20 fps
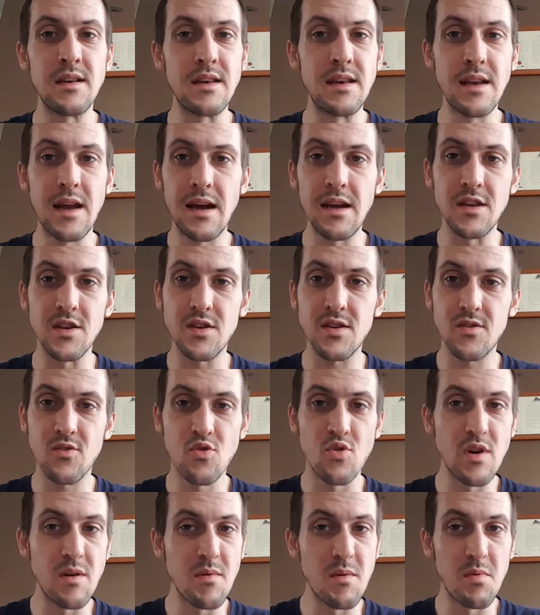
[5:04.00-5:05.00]
nice
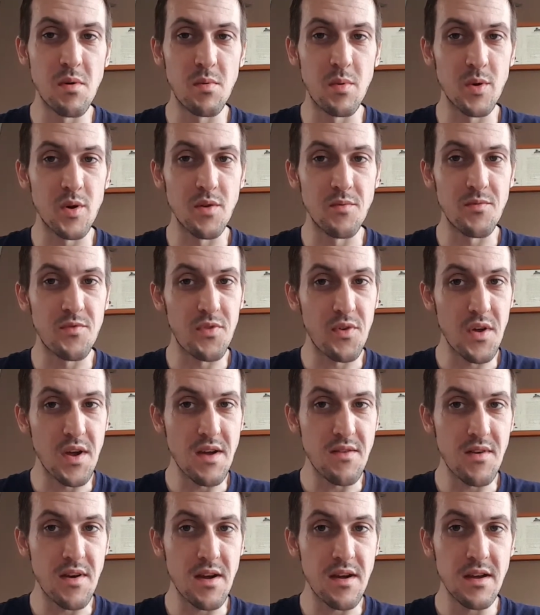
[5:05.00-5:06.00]
creamy bubblegum
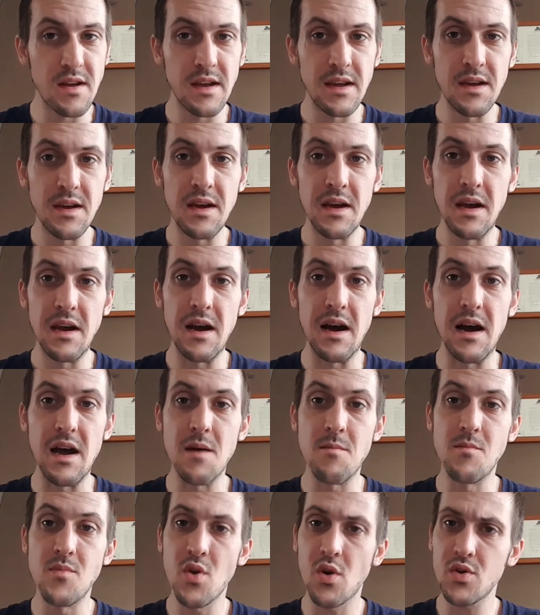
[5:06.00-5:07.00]
flavour,
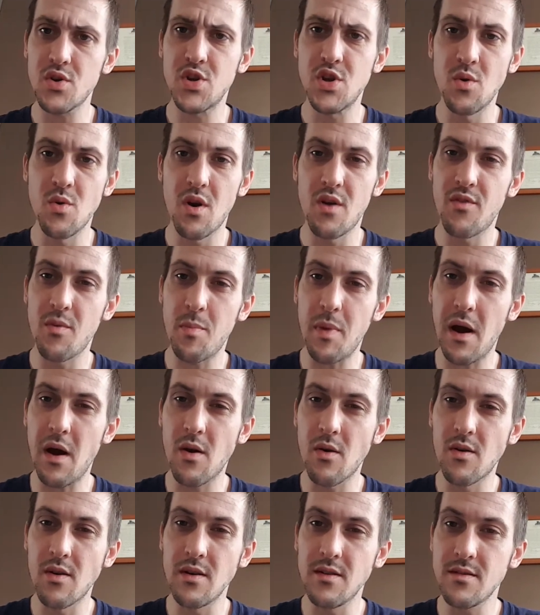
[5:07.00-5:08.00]
not too
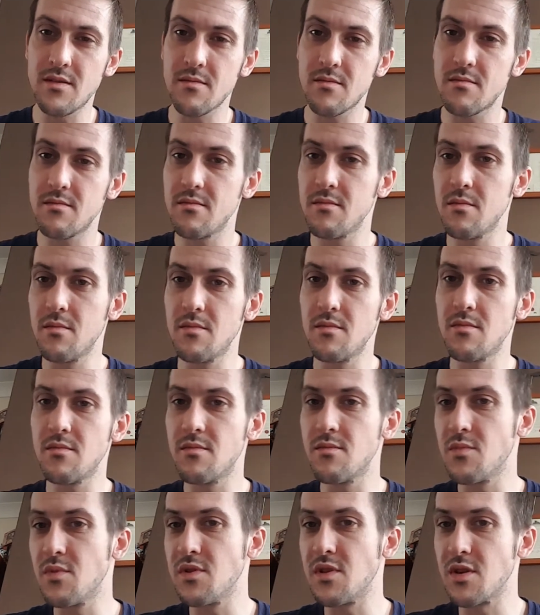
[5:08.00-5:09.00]
overpowering
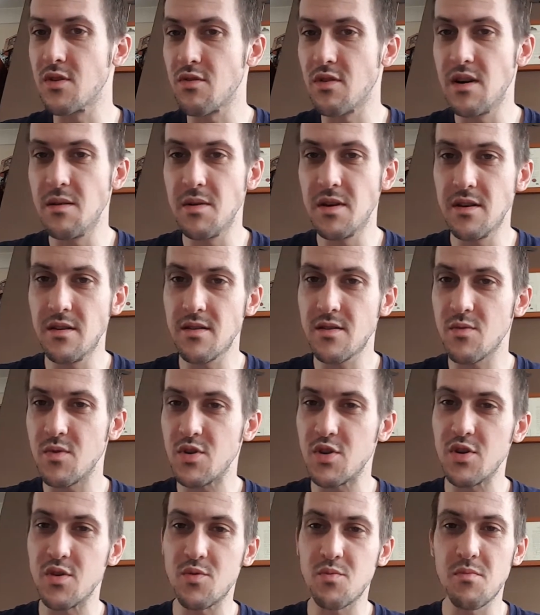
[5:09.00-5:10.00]
with the creaminess,
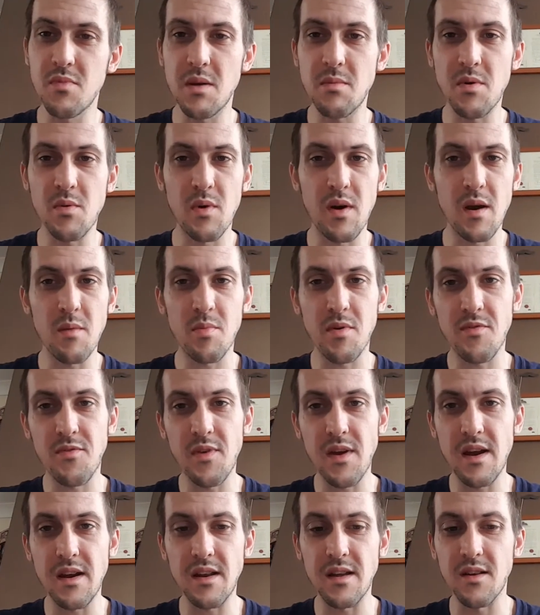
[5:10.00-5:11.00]
which is maybe why I
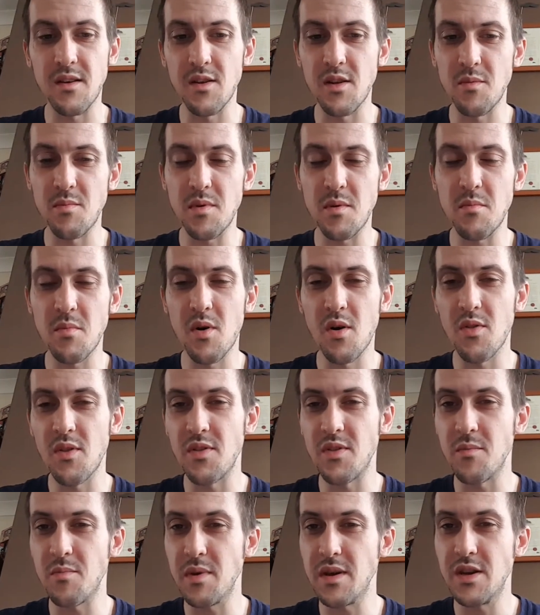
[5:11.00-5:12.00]
preferred it a little bit more than
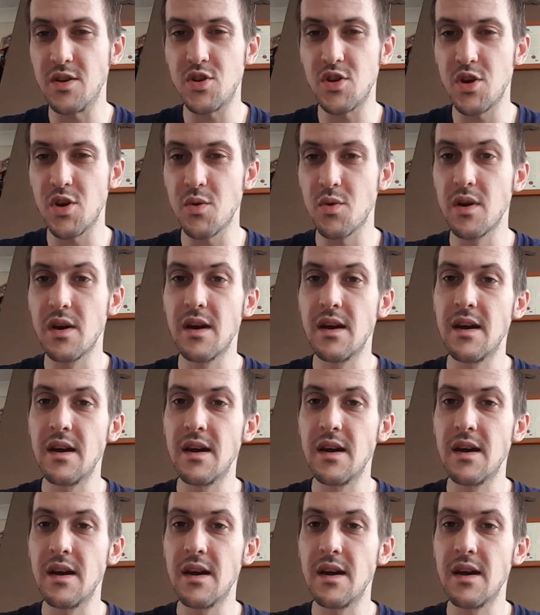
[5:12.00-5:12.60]
the Bee Chew.